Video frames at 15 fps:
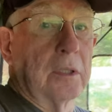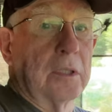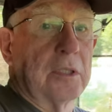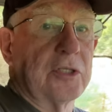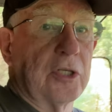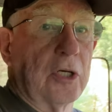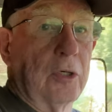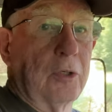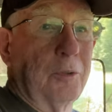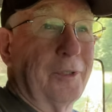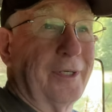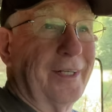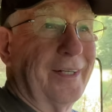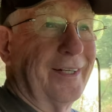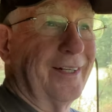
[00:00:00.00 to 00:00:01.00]
So,
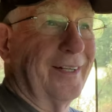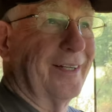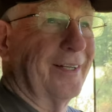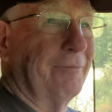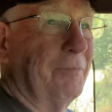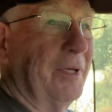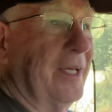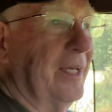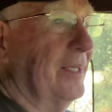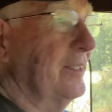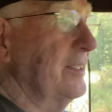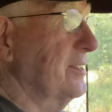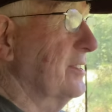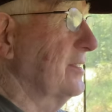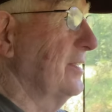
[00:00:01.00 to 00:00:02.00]
uh, man,
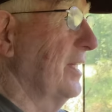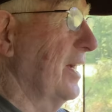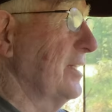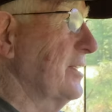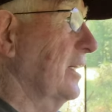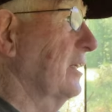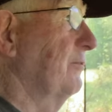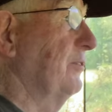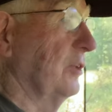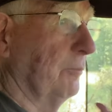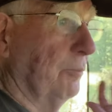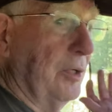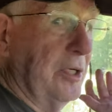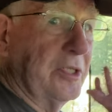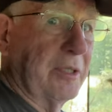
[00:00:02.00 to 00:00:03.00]
this is nice. I can feel a
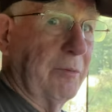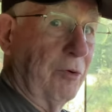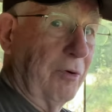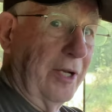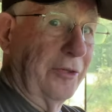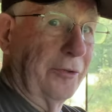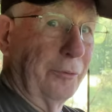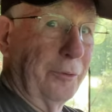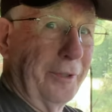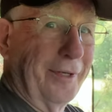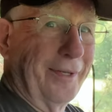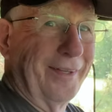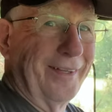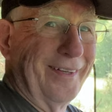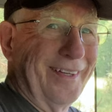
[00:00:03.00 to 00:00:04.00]
breeze coming right through it.
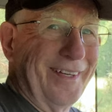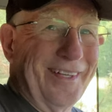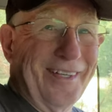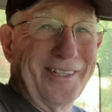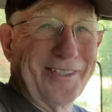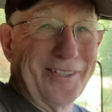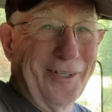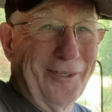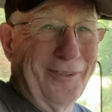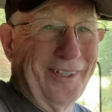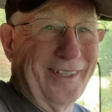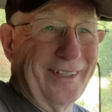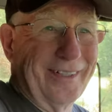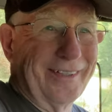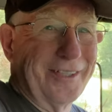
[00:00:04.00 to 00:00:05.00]
So
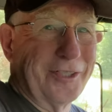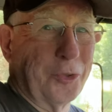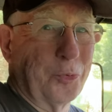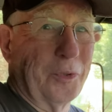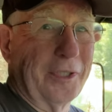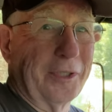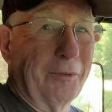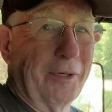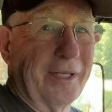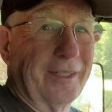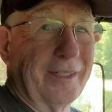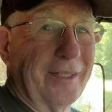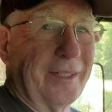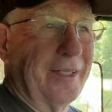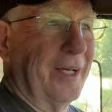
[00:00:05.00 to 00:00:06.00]
uh, this is really great.
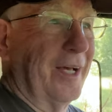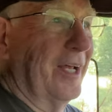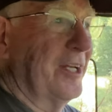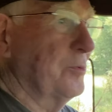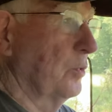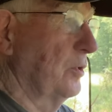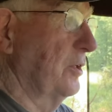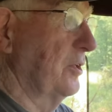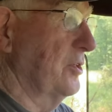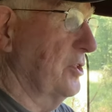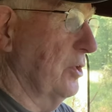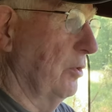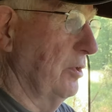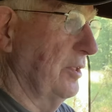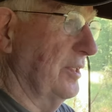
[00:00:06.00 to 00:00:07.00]
I just wanted to
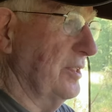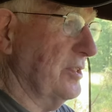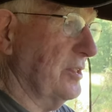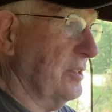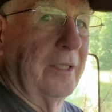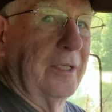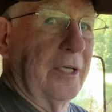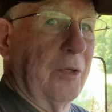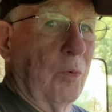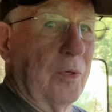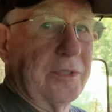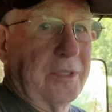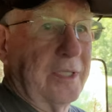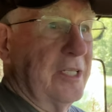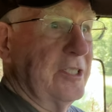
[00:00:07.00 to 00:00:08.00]
show you this. It
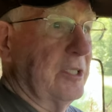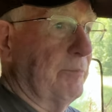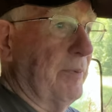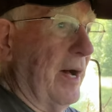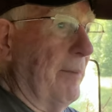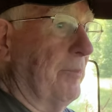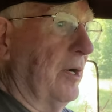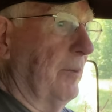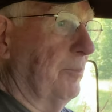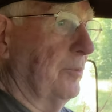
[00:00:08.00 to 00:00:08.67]
was easy to pop up.